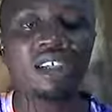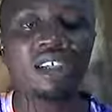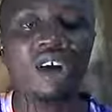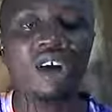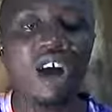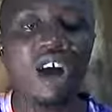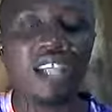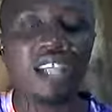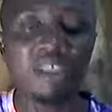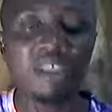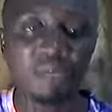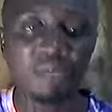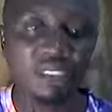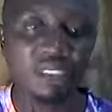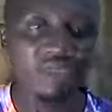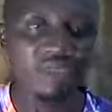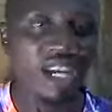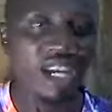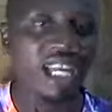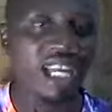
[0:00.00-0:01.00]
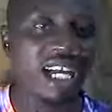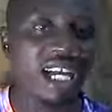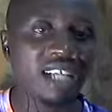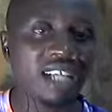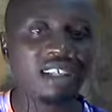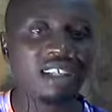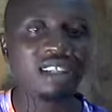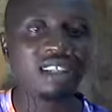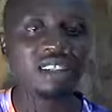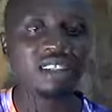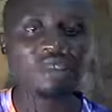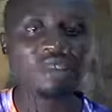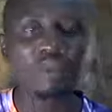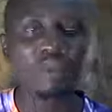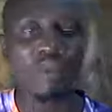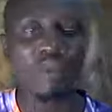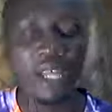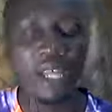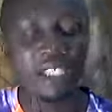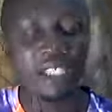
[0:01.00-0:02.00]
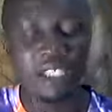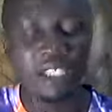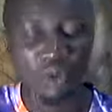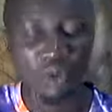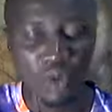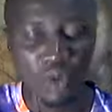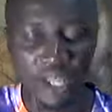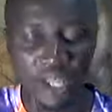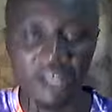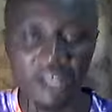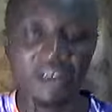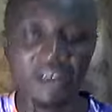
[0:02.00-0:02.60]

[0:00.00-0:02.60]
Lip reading: all the misfire went away.